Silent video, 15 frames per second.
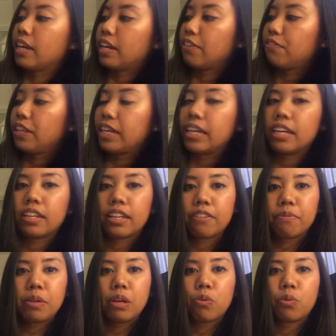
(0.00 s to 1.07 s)
And if they can't give
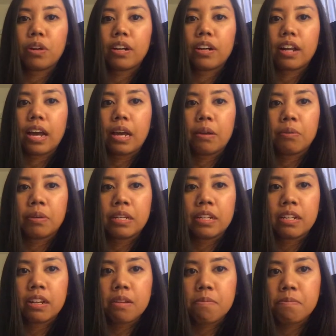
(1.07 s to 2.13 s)
me a word, I
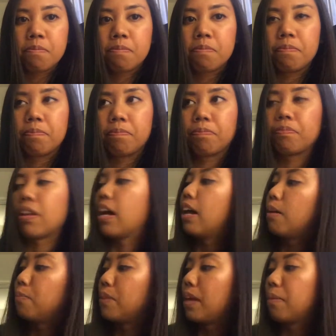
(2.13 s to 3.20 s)
would
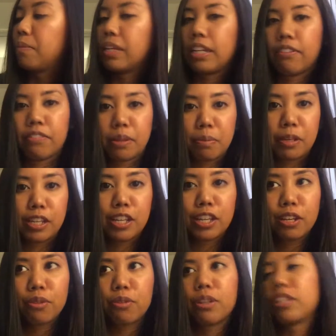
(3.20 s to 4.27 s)
help them and give them a
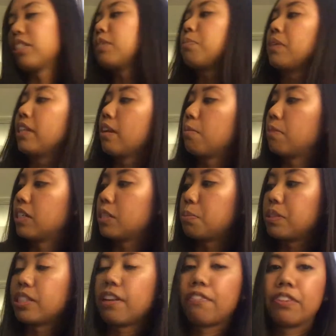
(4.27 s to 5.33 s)
cue, or just be a little more
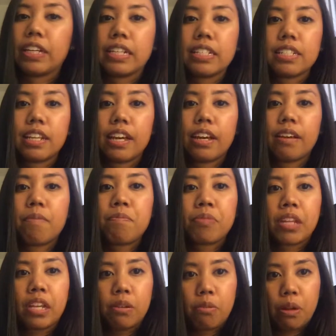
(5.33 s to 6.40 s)
specific and say,
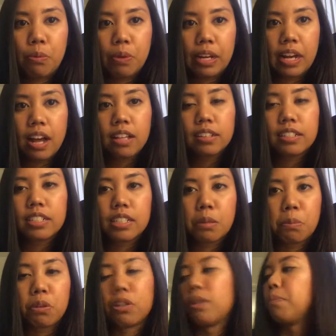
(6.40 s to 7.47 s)
well, what color is the
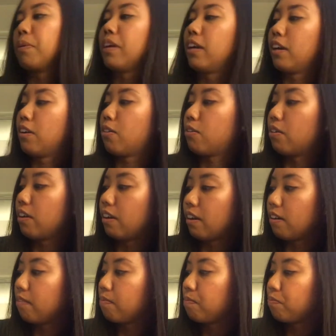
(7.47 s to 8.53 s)
polar bear?
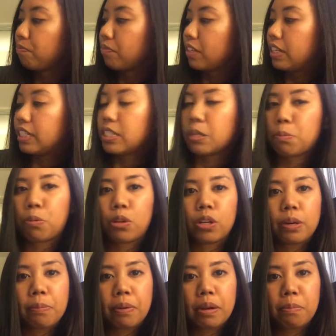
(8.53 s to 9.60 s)
Or is the
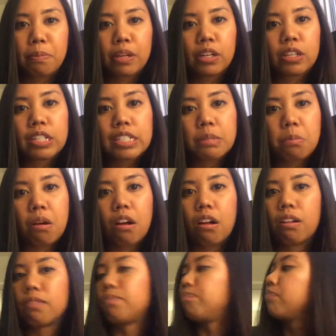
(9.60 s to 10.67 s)
polar bear big or
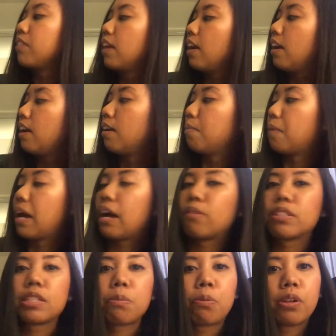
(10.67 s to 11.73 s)
small? How
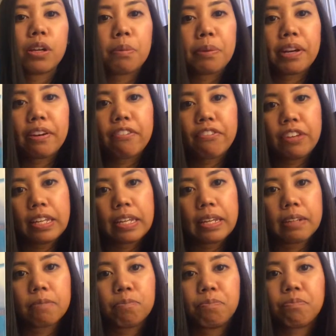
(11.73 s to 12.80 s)
is the polar bear
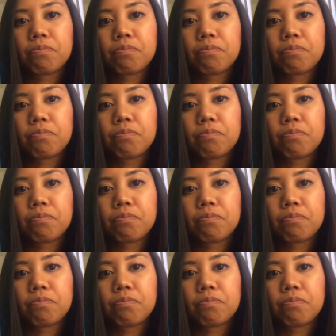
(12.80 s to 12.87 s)
feeling?